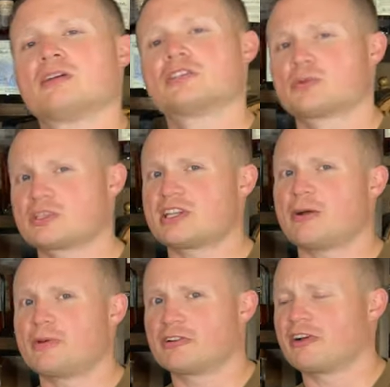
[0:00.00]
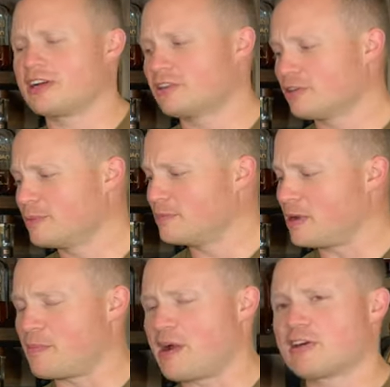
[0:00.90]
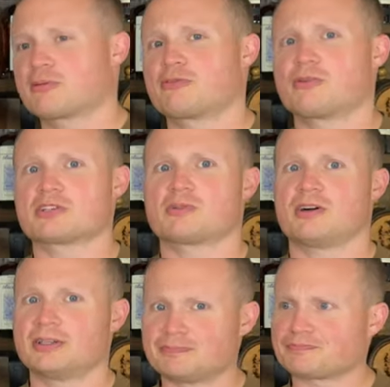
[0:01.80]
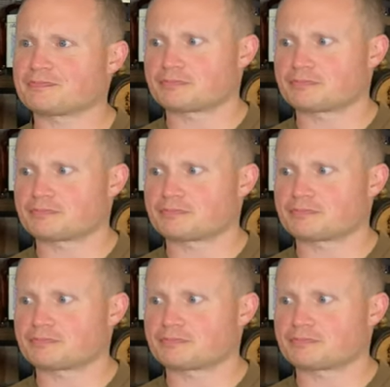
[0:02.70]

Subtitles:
Switched that one around a little bit in my mouth before I swallowed it.